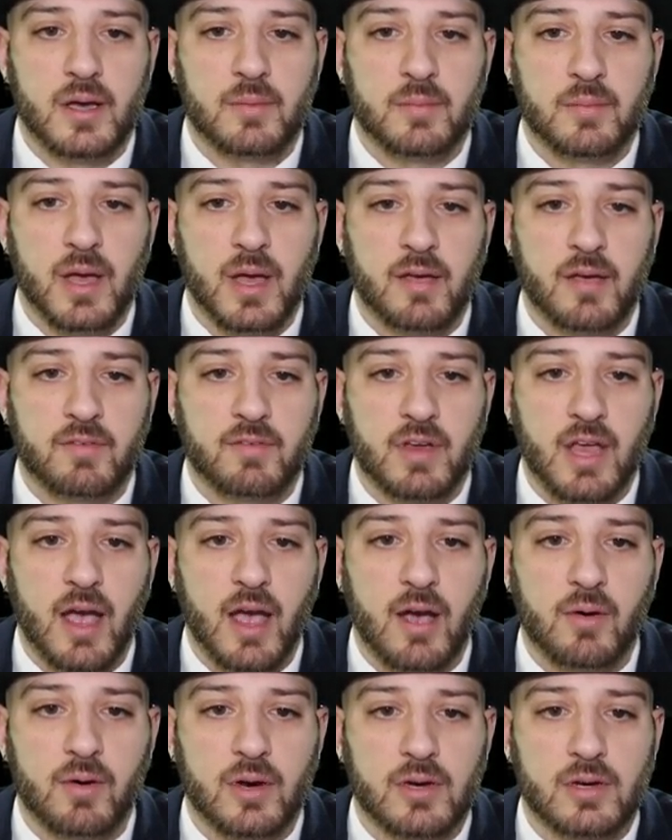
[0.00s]
every
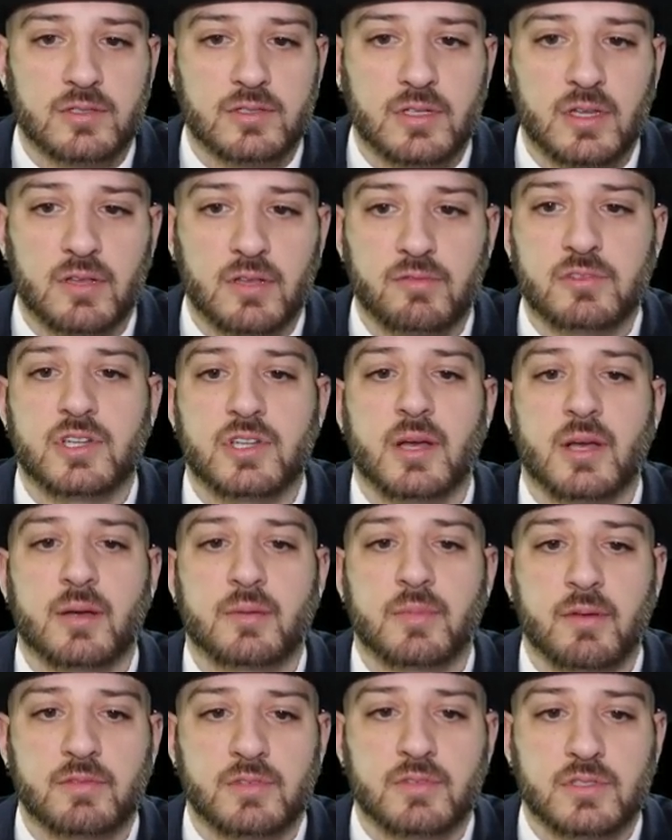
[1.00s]
hour, delivery job
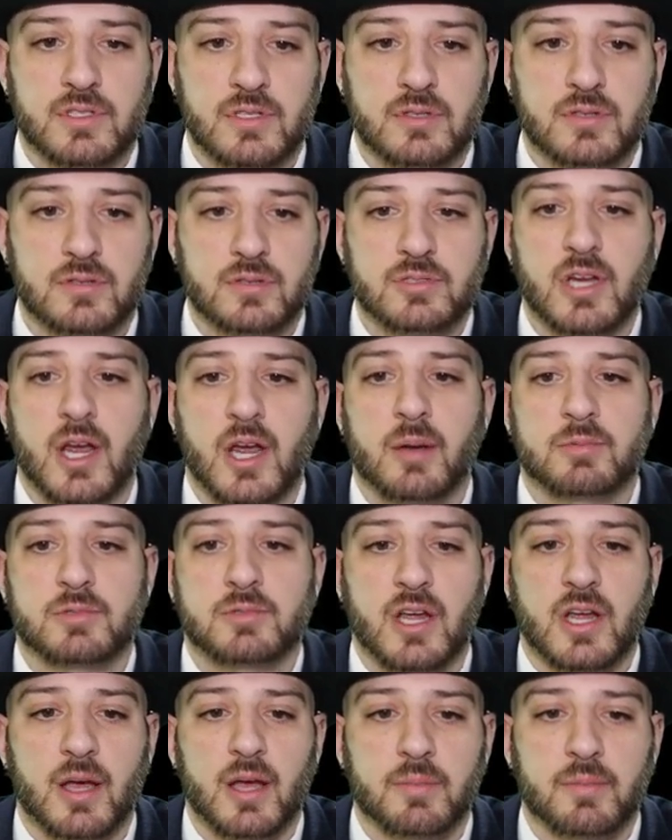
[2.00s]
every 2, chop
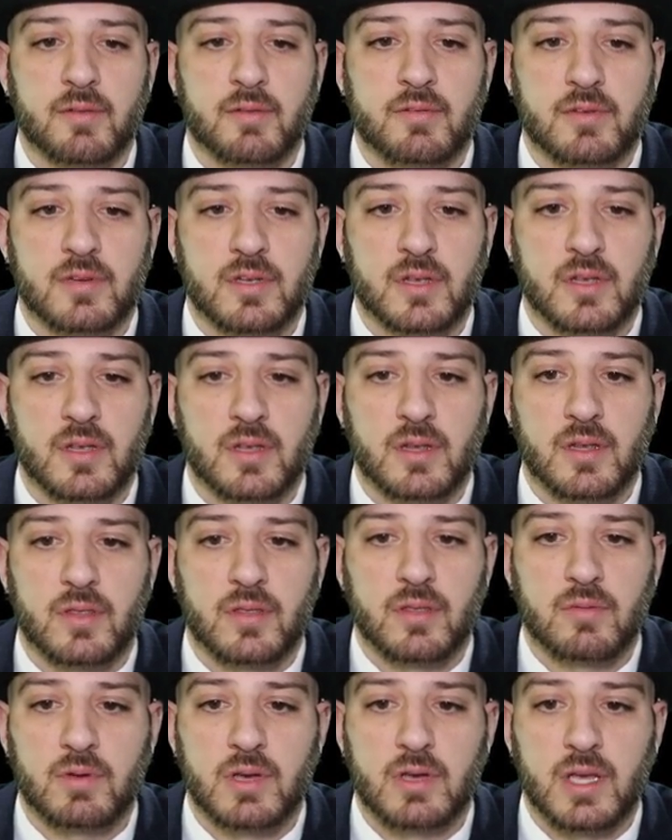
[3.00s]
shop every
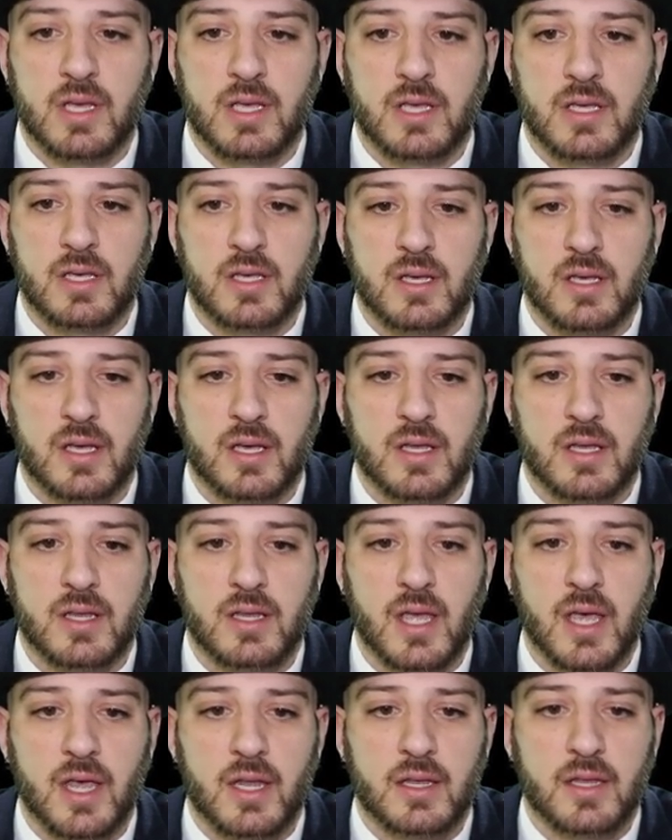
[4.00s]
3, and
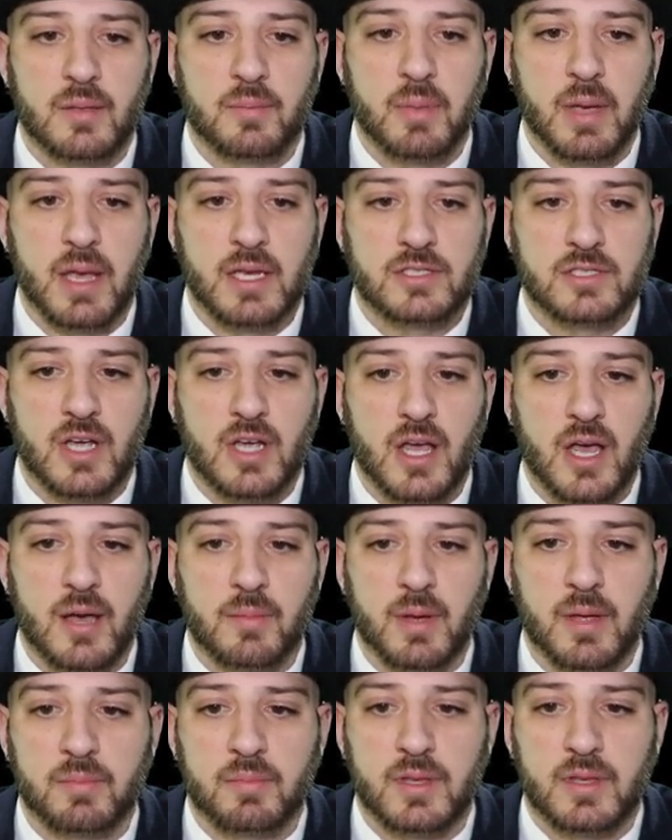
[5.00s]
then the bank job
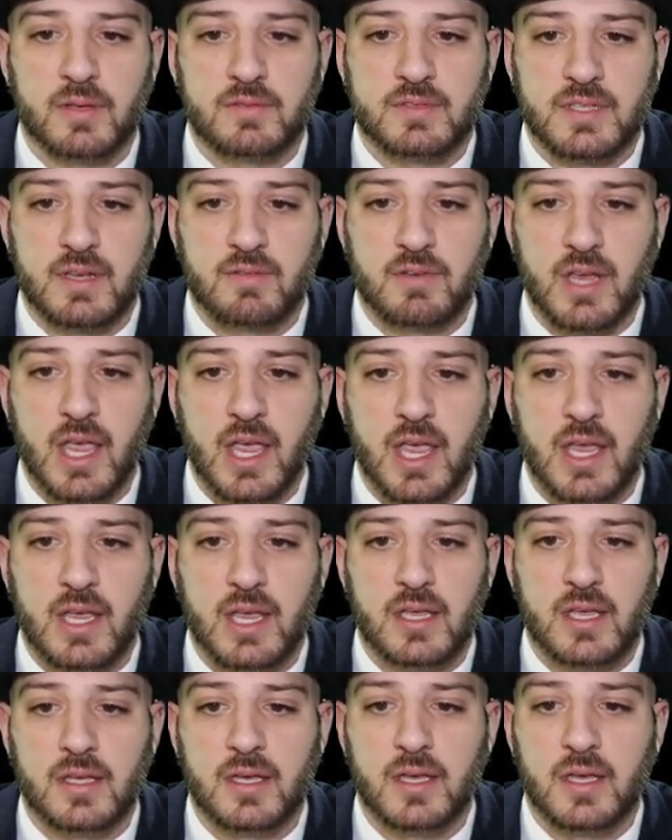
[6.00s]
I believe is
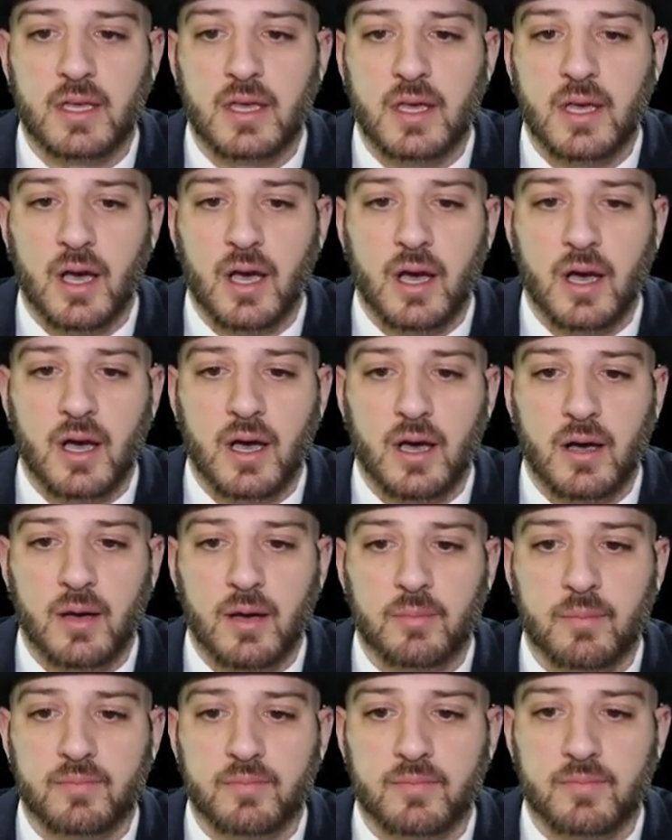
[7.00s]
every
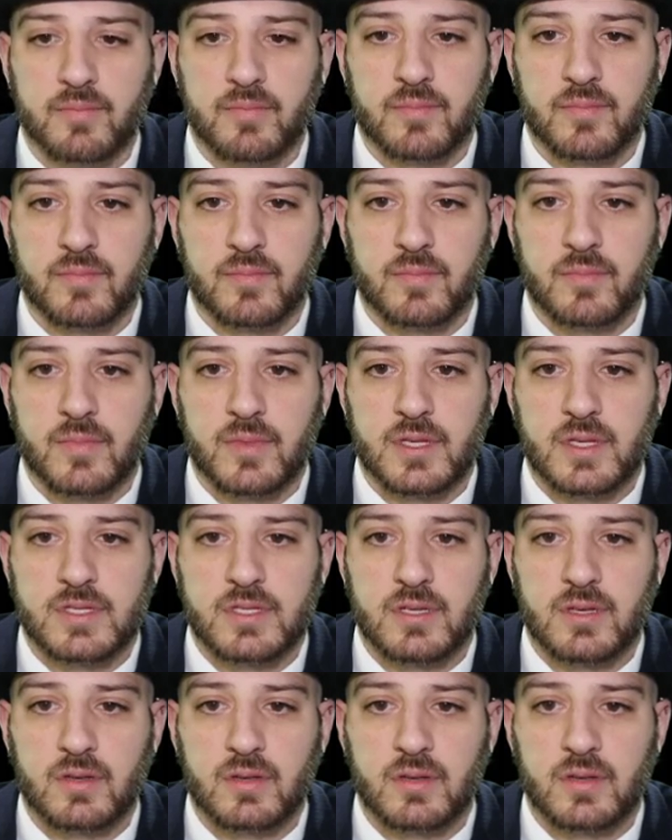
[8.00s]
8.
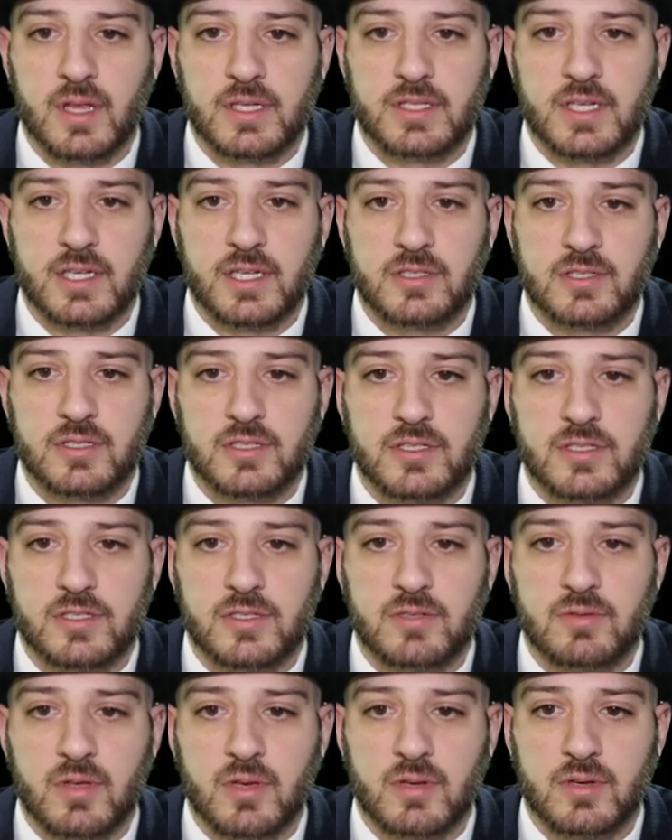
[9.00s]
So let's actually just
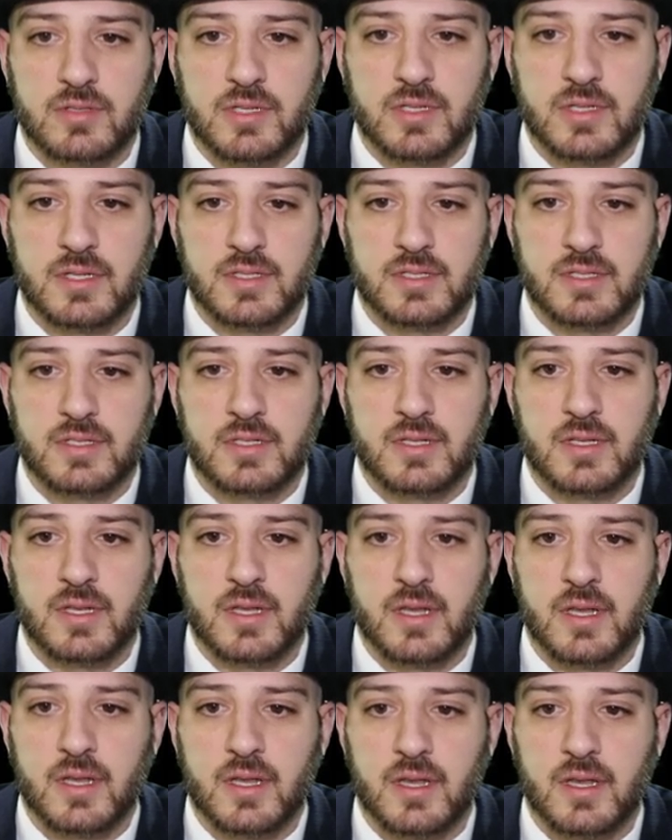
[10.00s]
do those, because
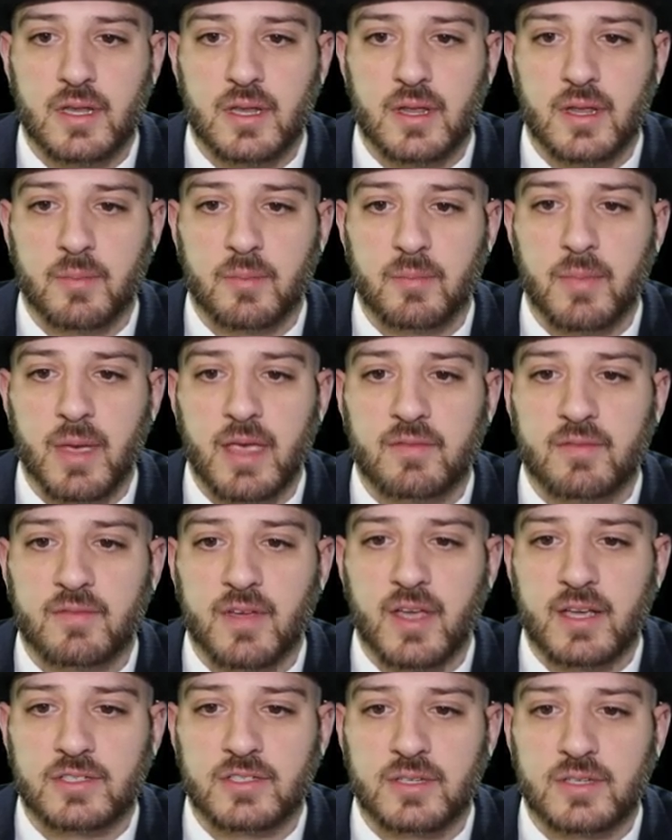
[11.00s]
may have
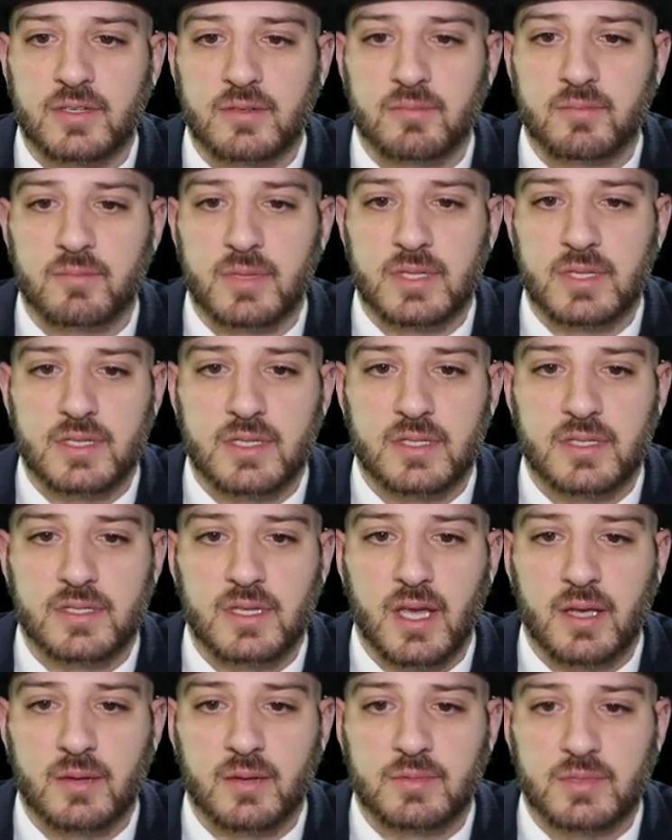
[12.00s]
actually missed the
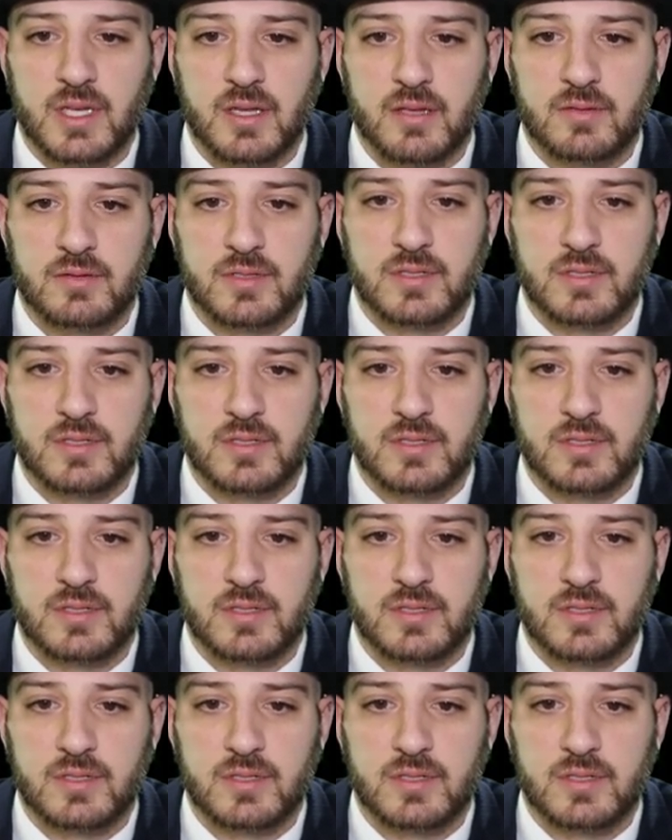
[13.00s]
times on those.